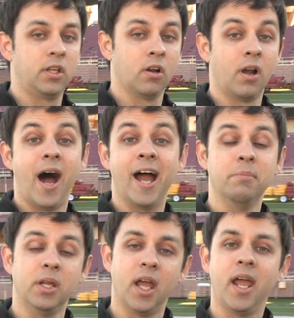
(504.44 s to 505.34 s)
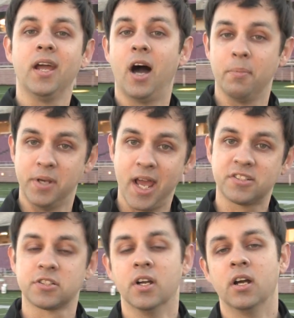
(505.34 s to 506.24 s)
here at IBA. Up
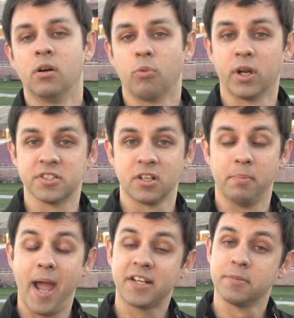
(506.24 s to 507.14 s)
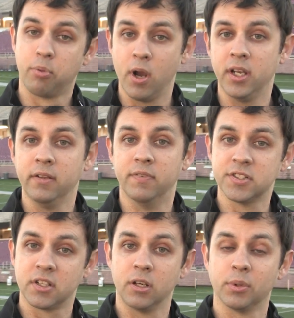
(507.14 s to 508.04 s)
next, we're going to send it back to Brittany,
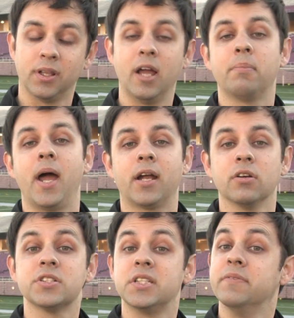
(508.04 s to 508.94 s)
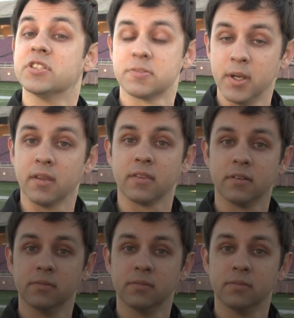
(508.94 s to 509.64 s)
visiting with linebacker Stephen Smith.